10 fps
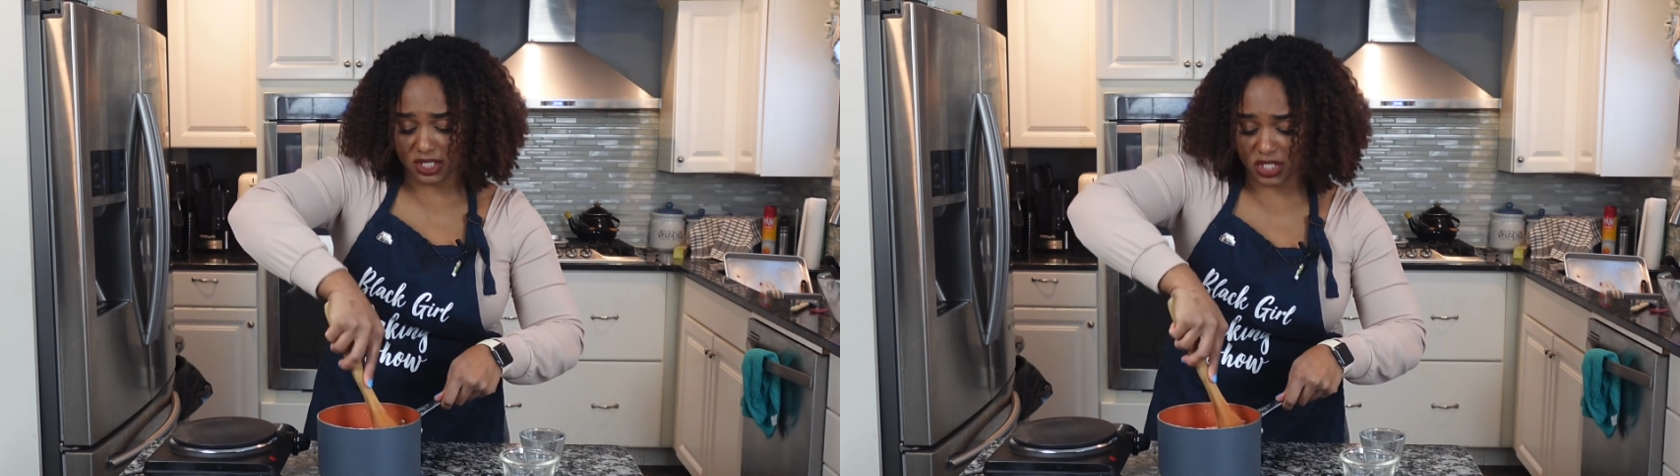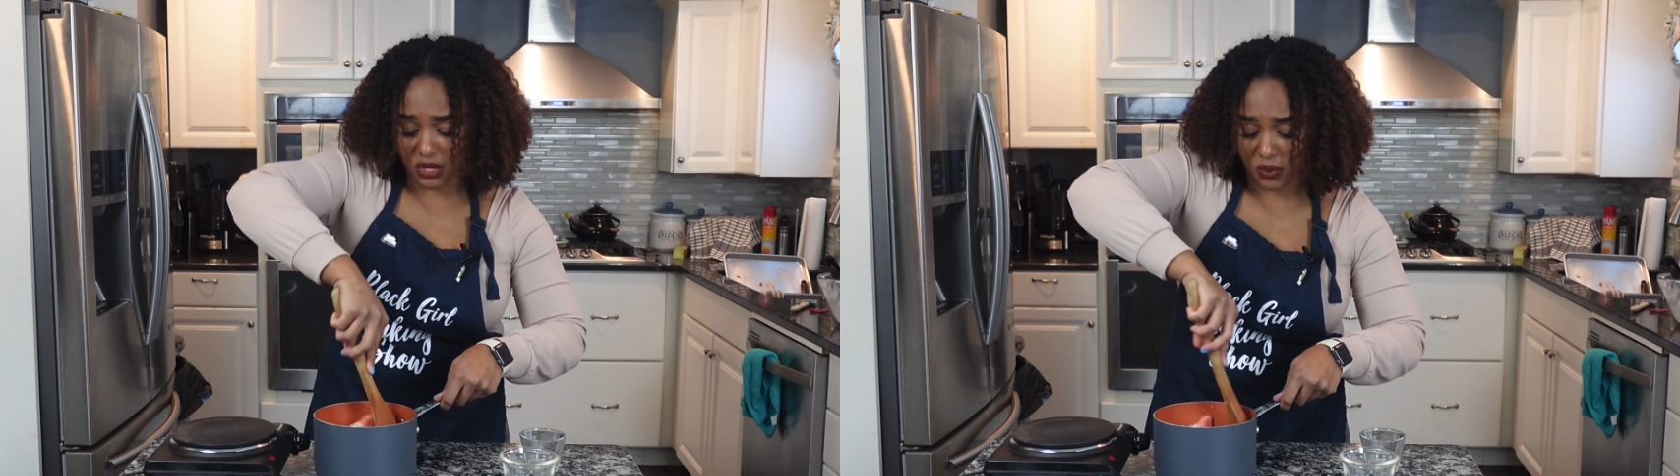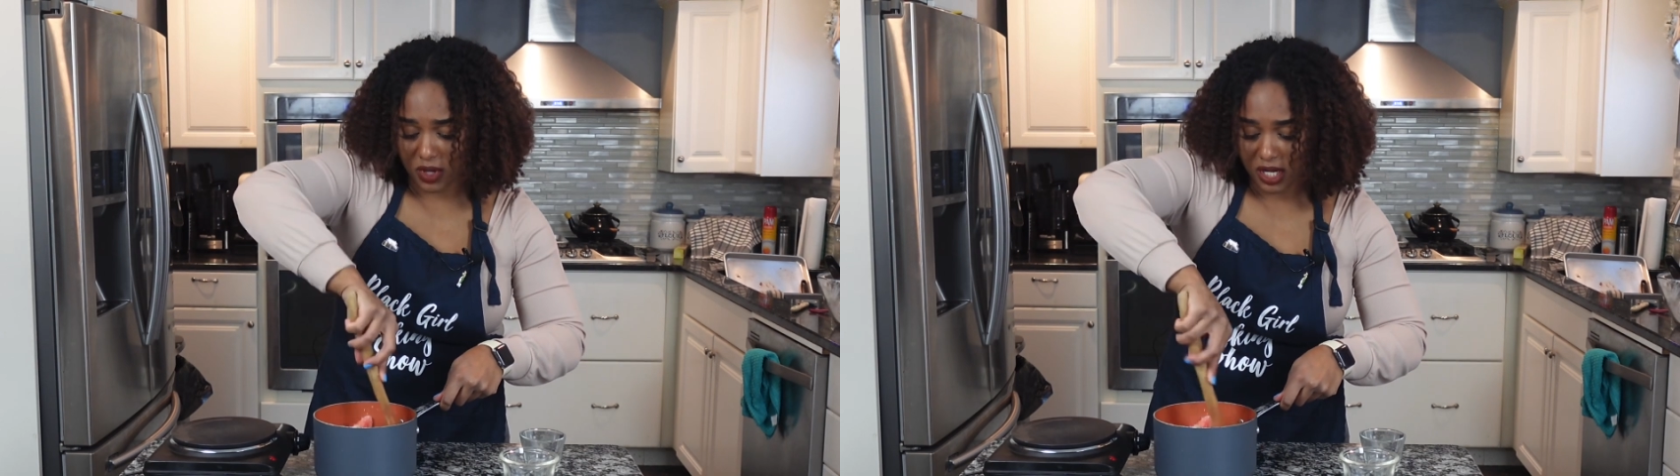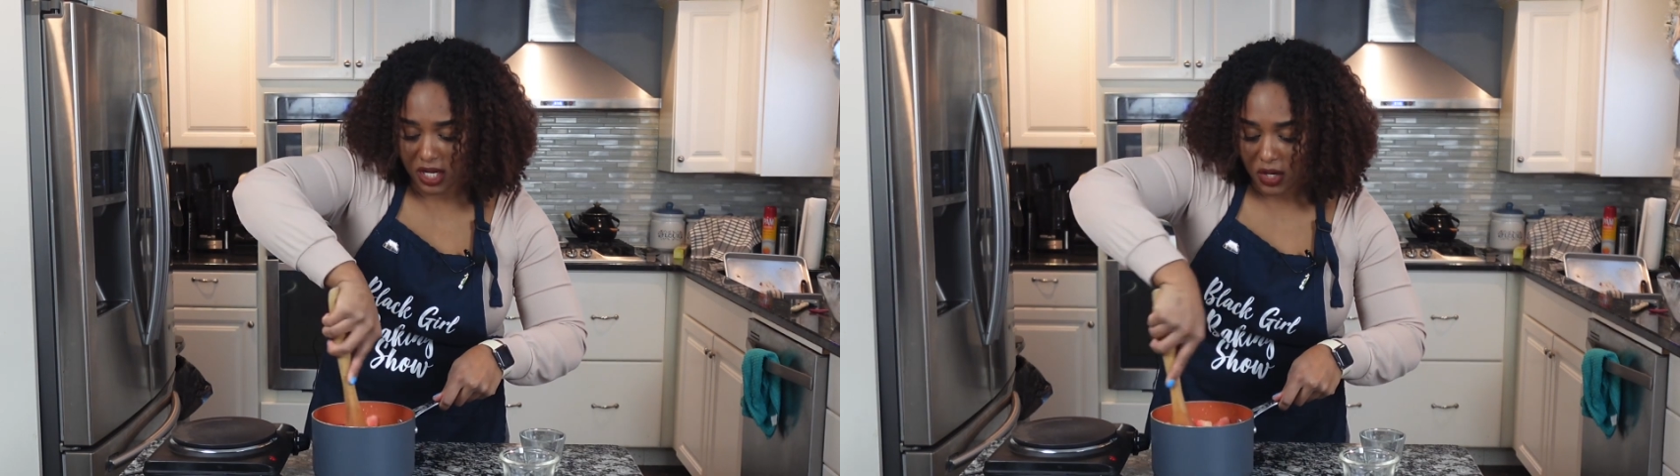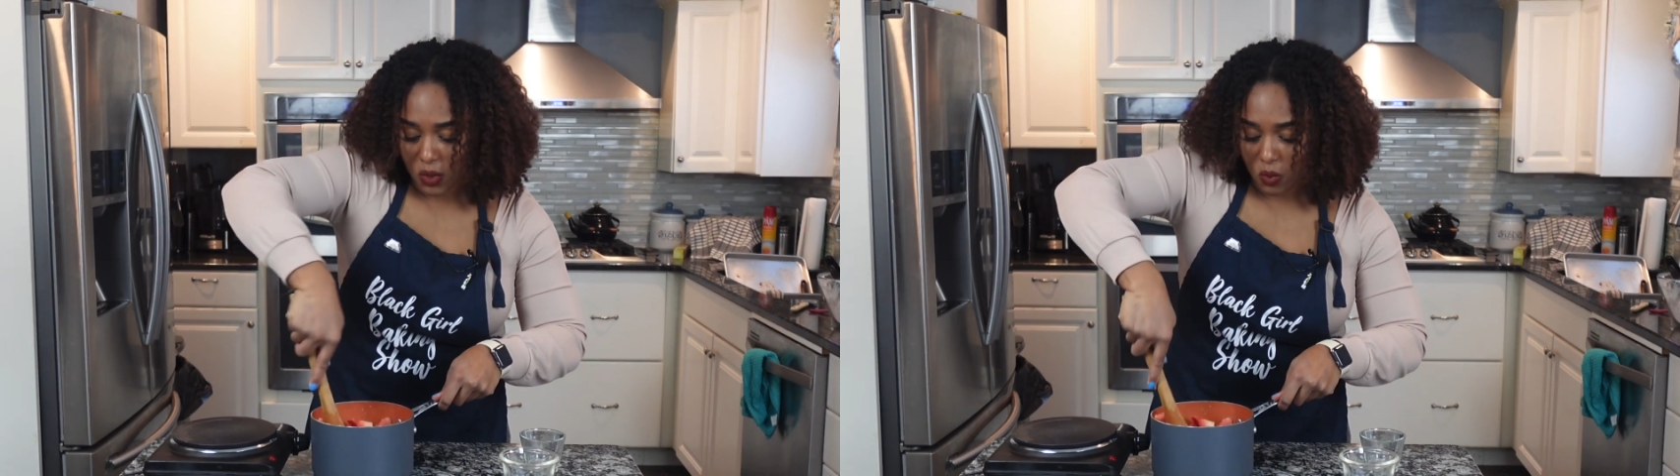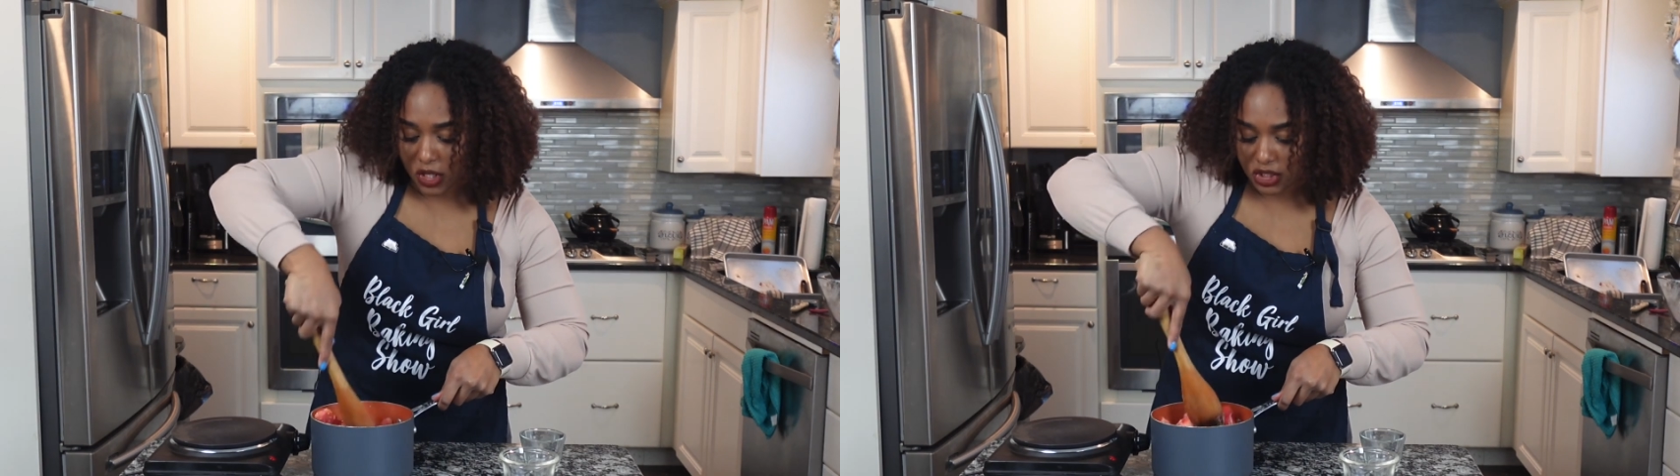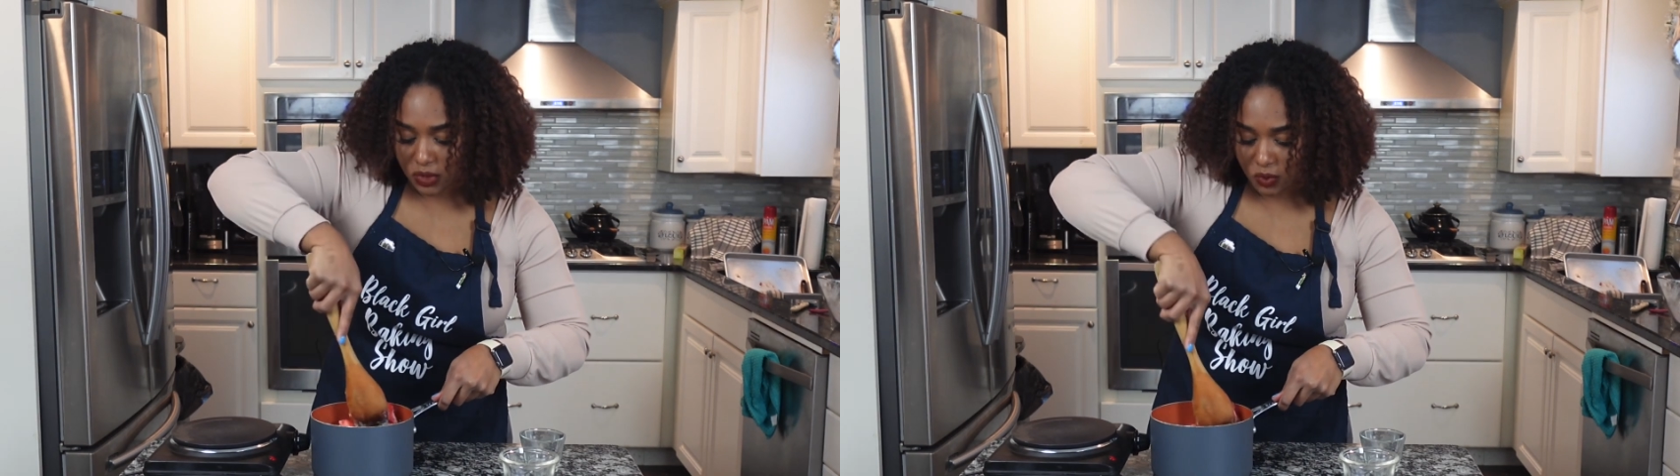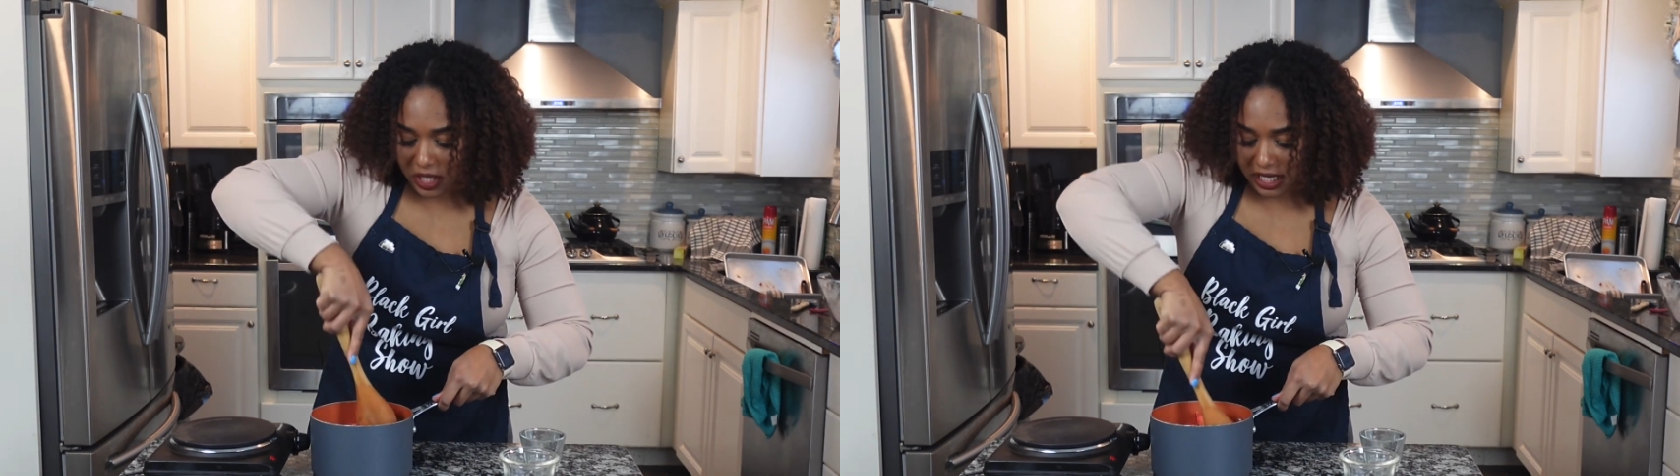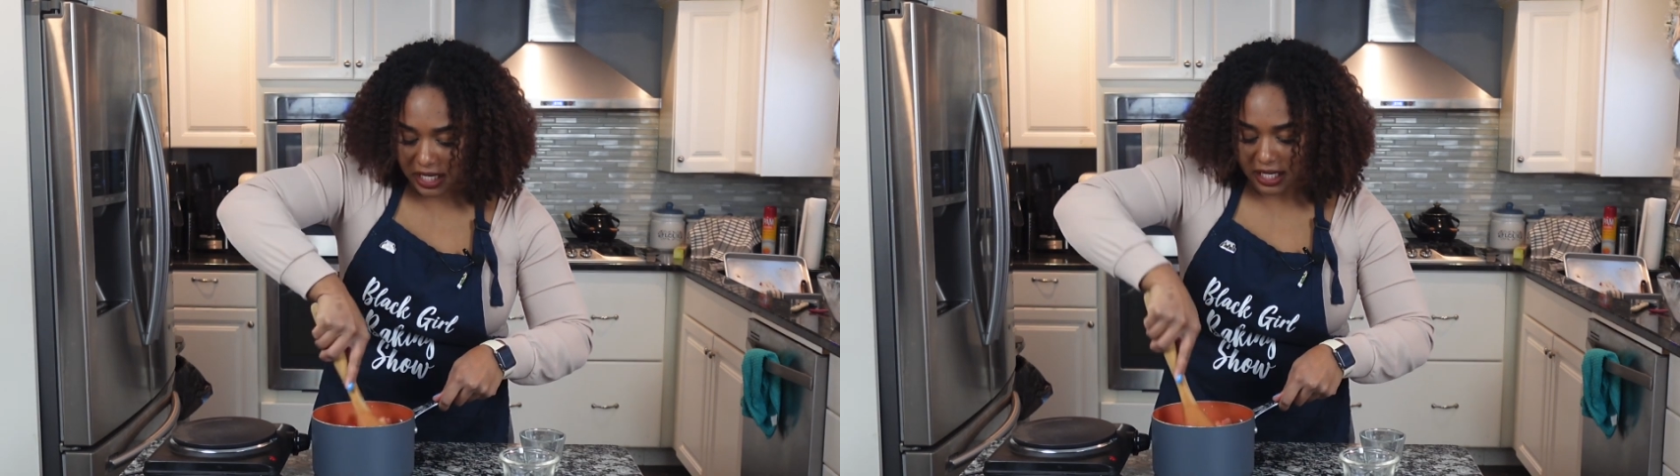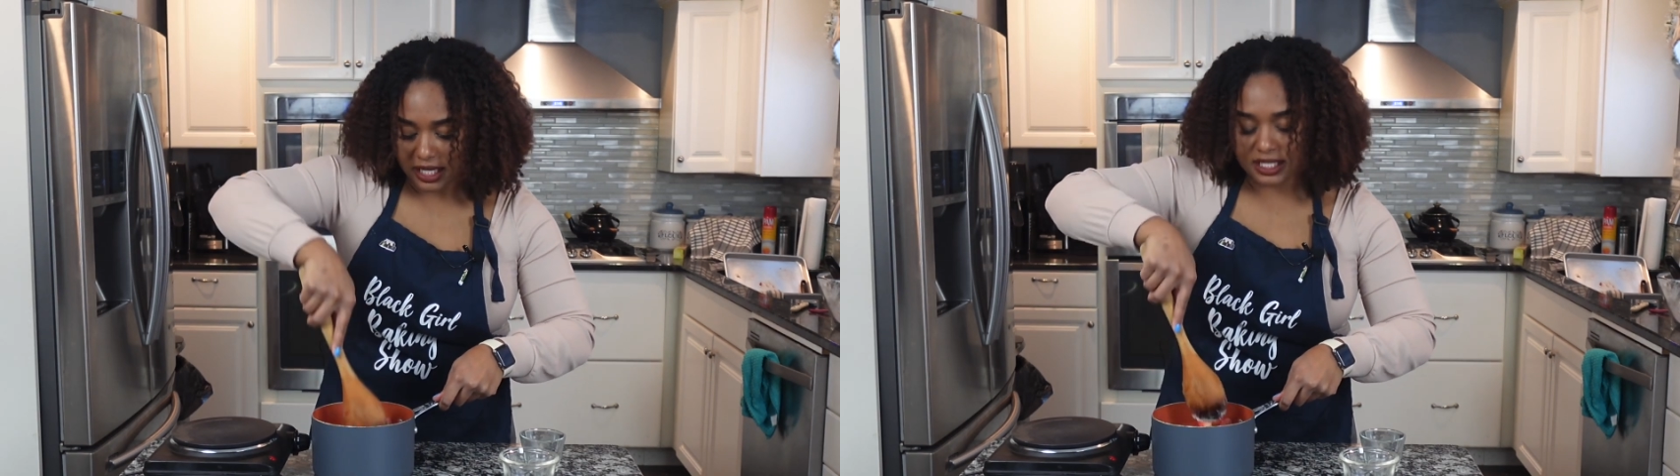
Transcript: So what you're wanting